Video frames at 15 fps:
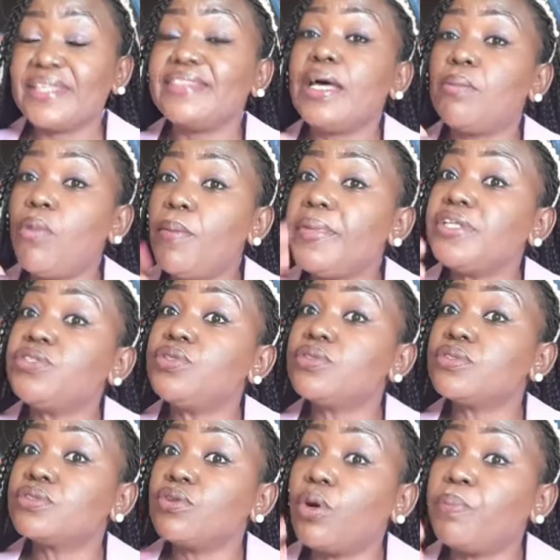The moment you
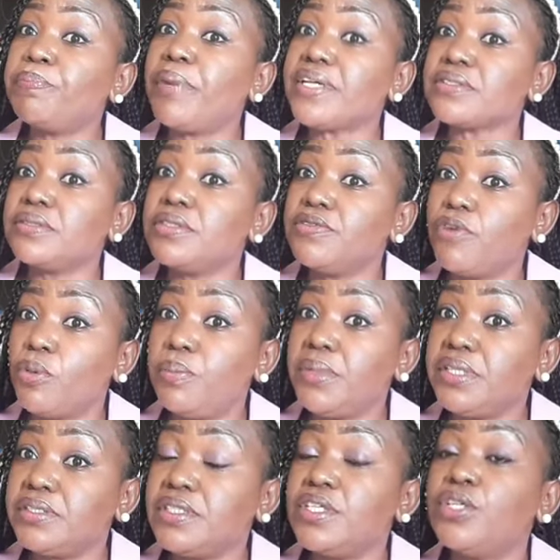stop personal
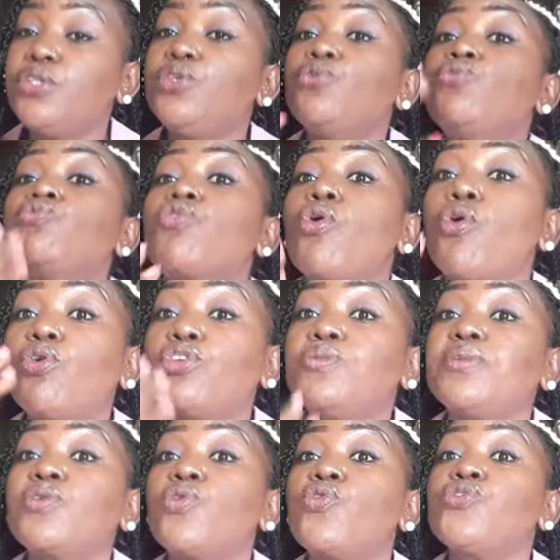development, you grow old,
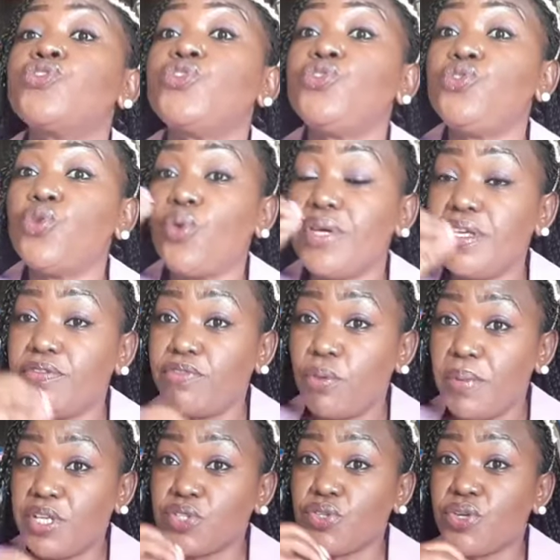because your
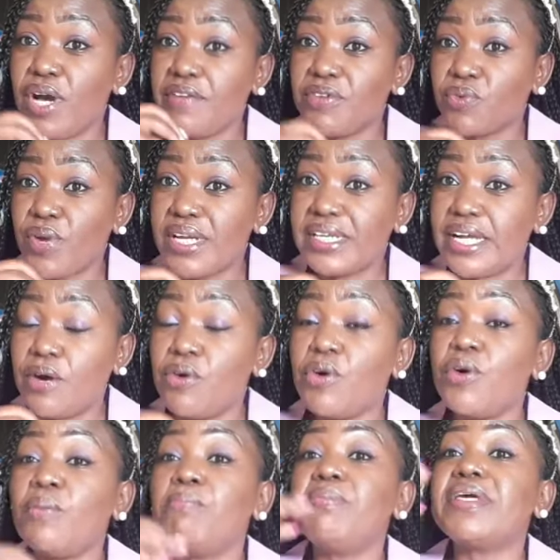information you're having right now
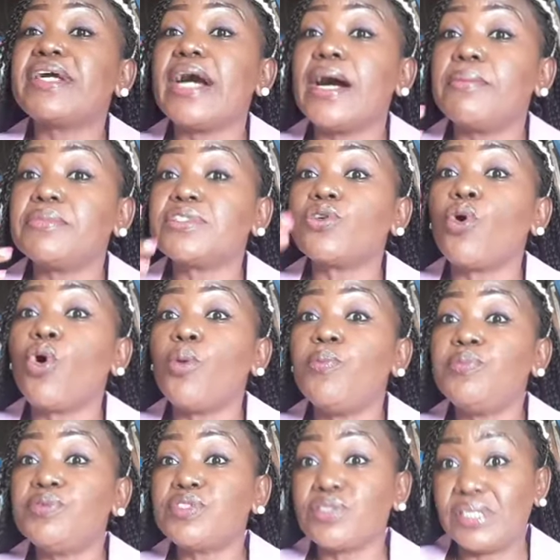becomes
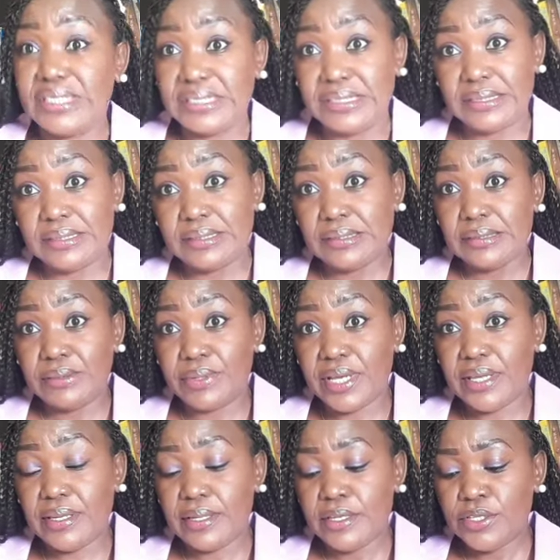obsolete. Okay?